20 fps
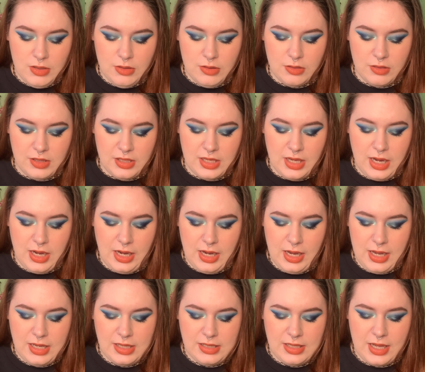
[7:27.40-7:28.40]
The
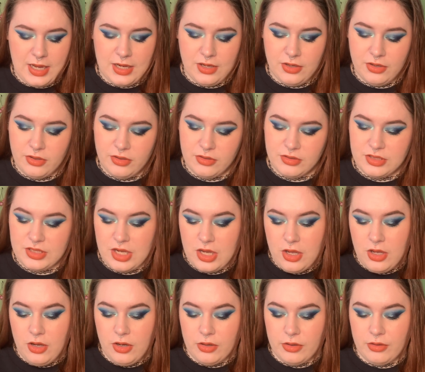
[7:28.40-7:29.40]
highlighters
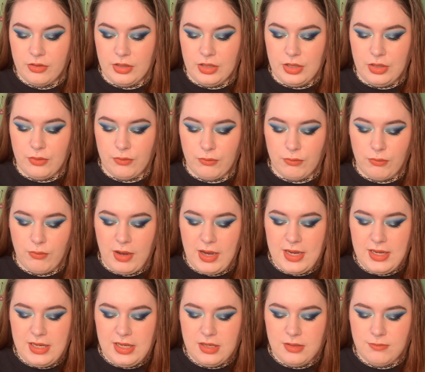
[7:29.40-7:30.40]
are in
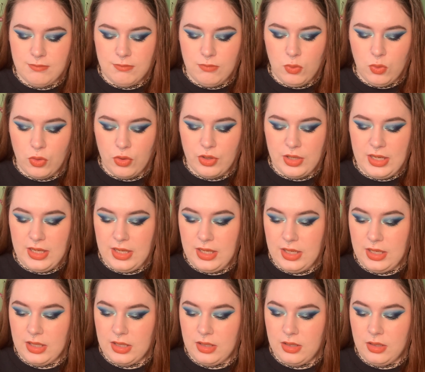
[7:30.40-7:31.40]
Radiant
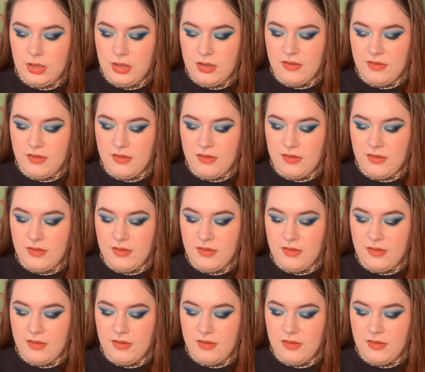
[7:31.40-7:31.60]
Morning,